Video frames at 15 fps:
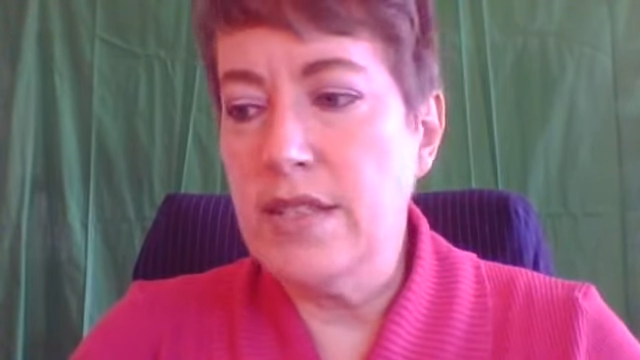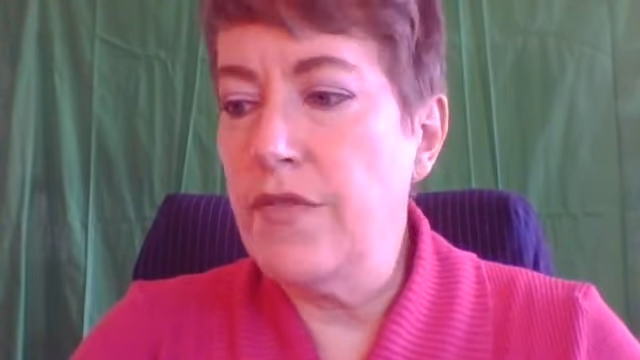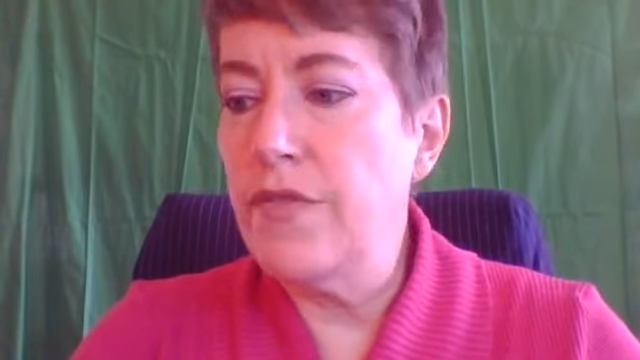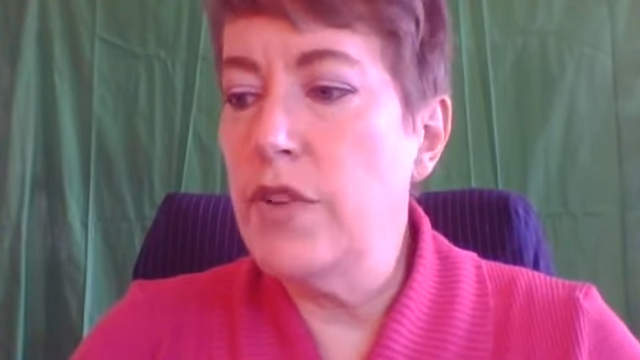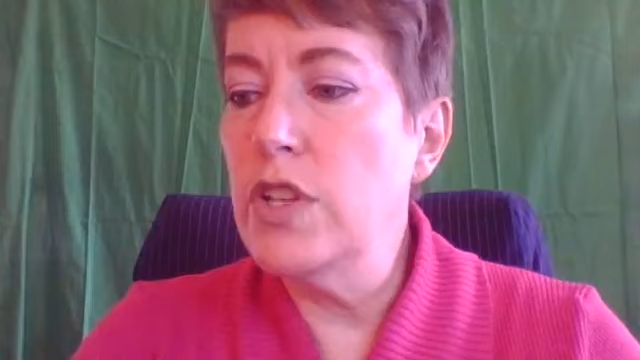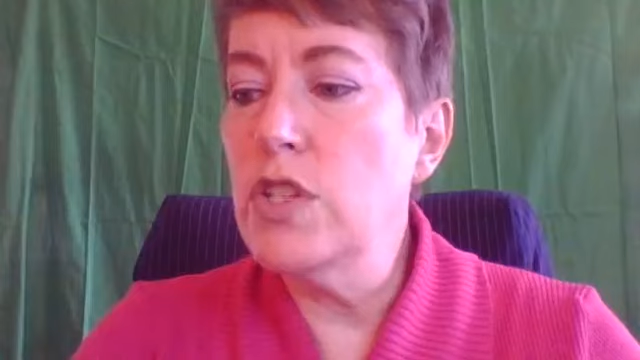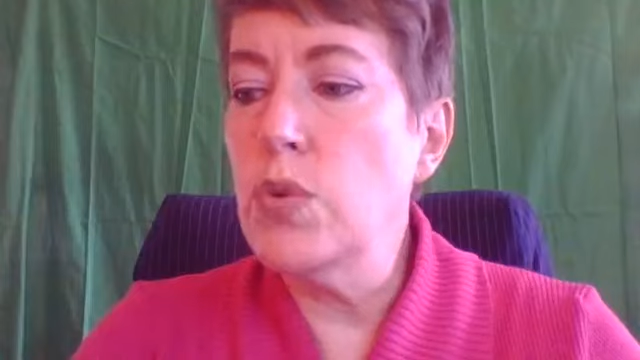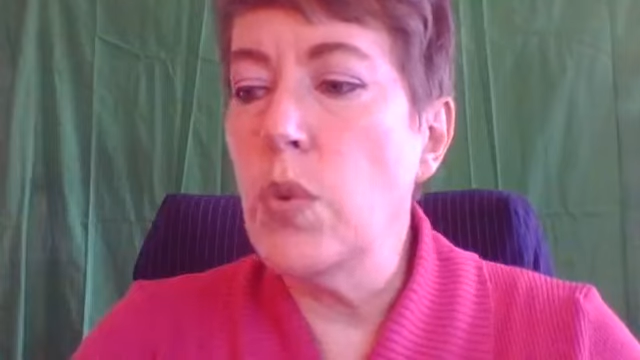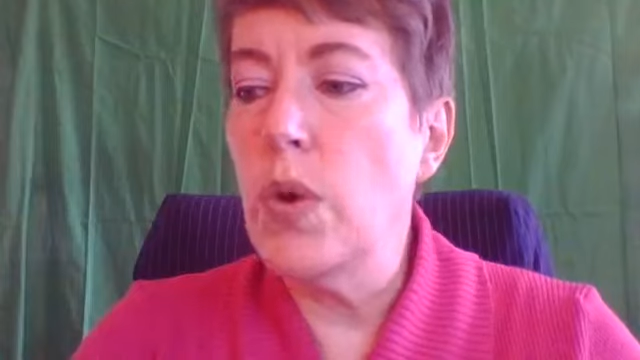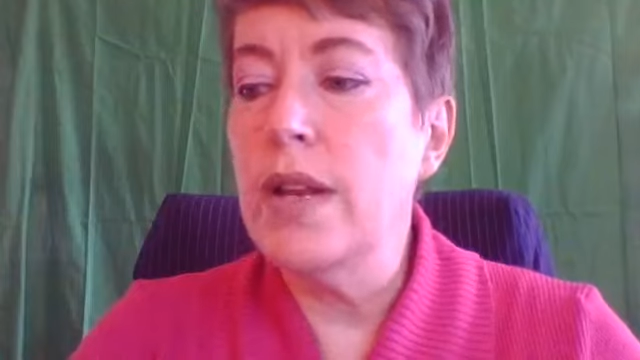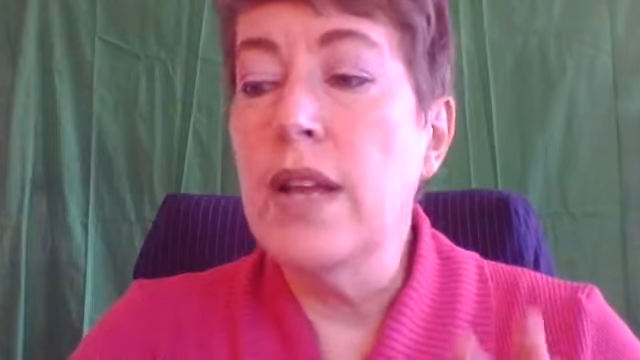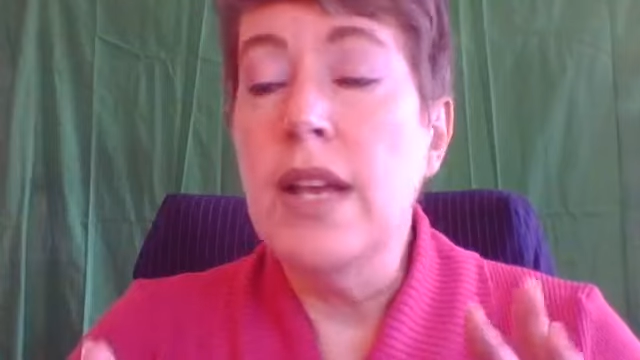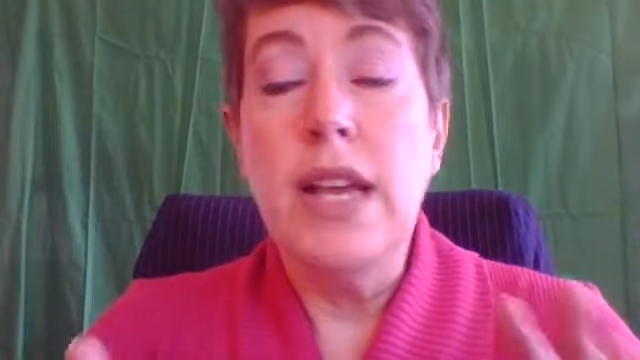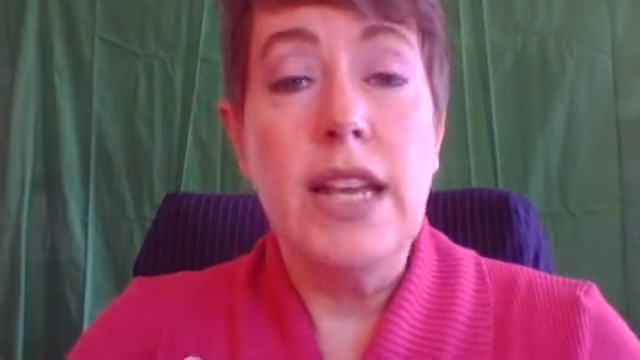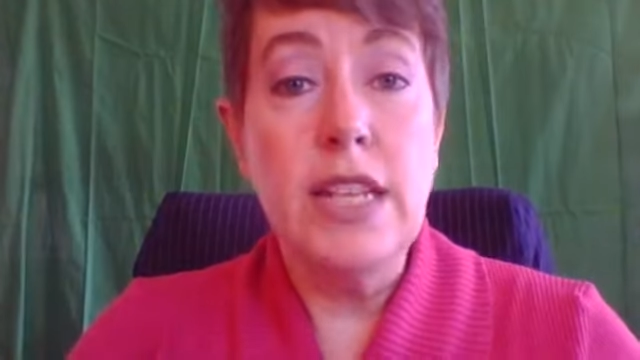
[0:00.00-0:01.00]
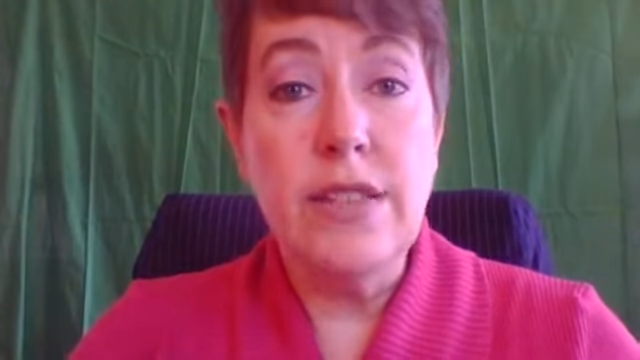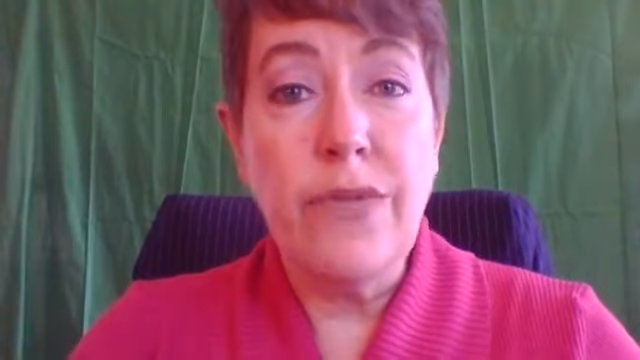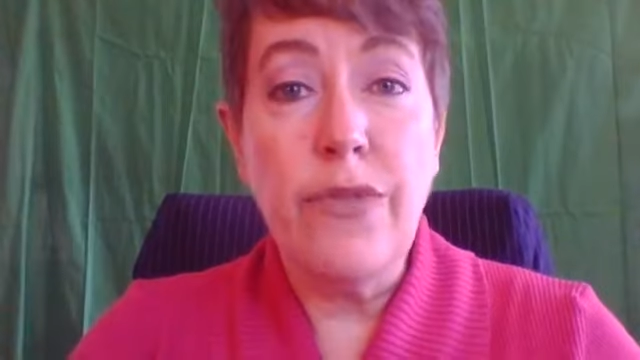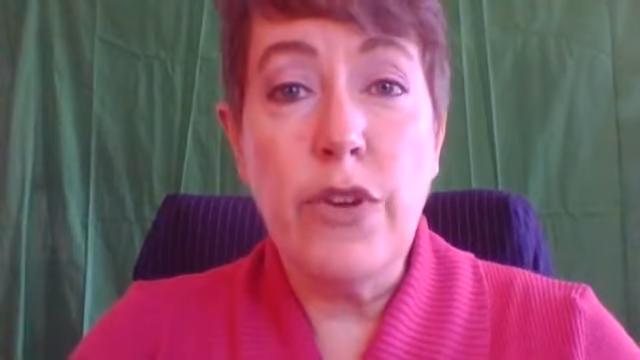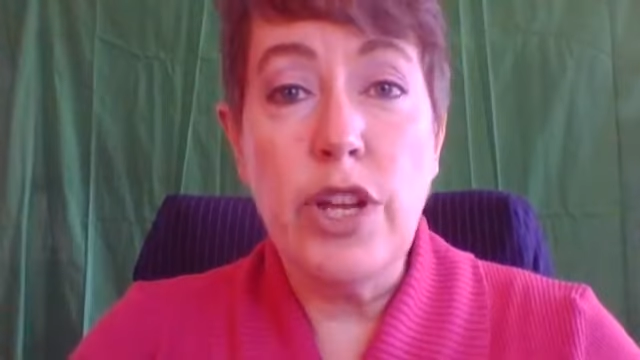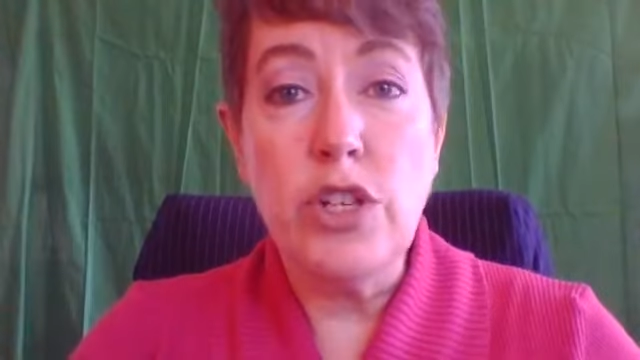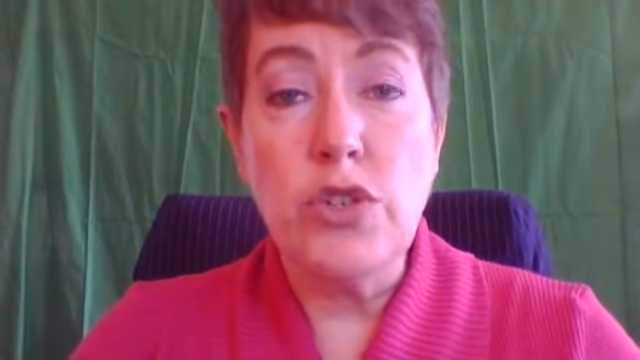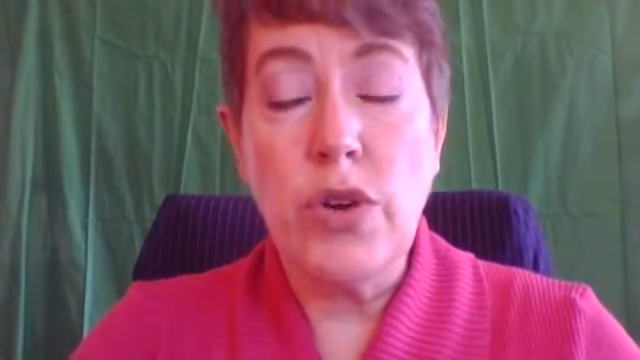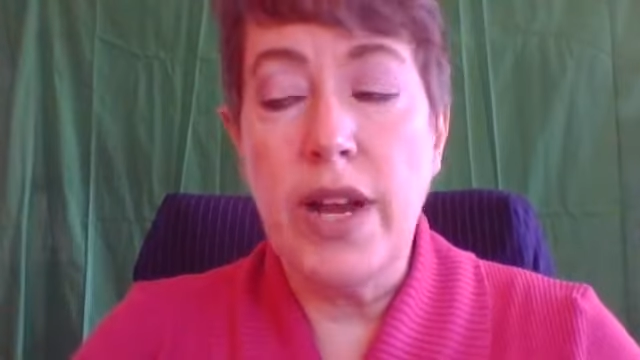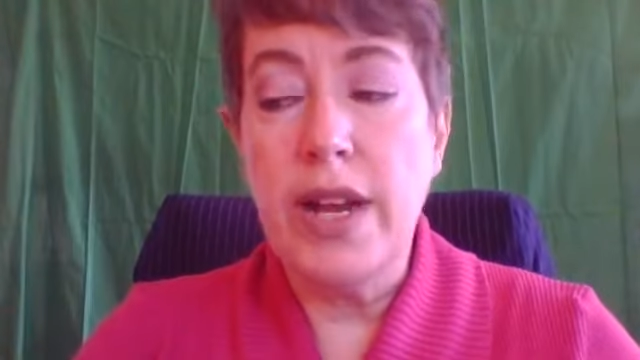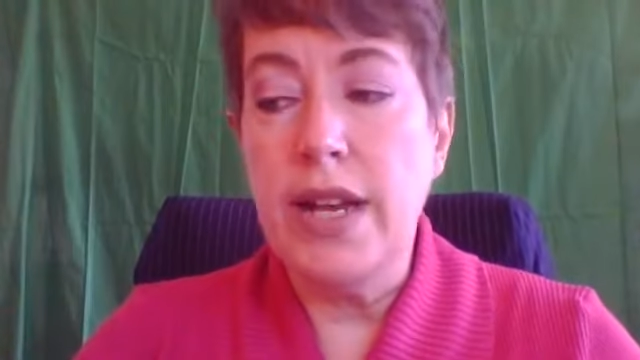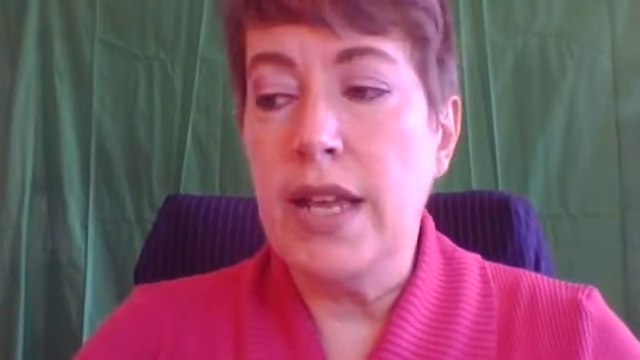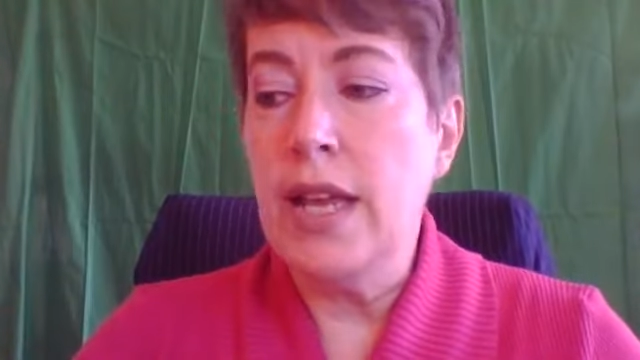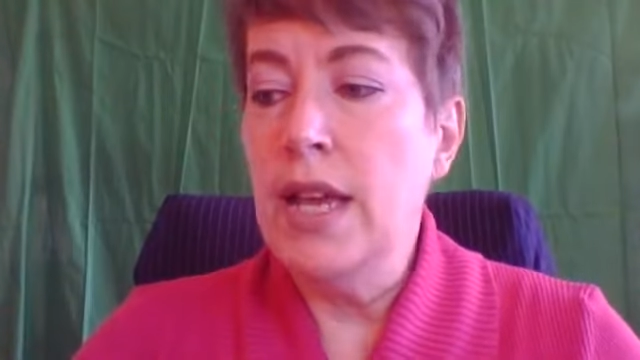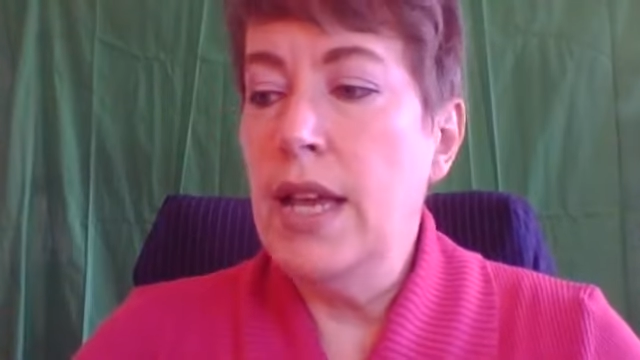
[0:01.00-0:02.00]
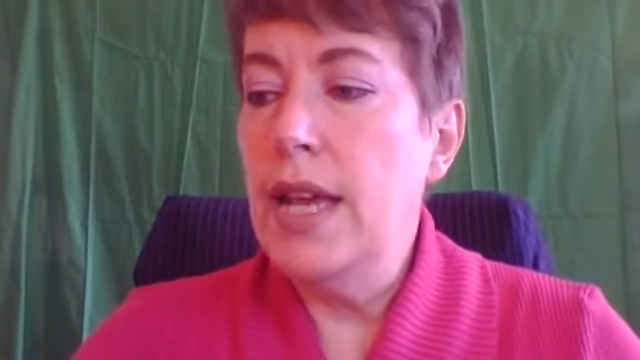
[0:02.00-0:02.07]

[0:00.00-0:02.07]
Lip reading: The first one is free training.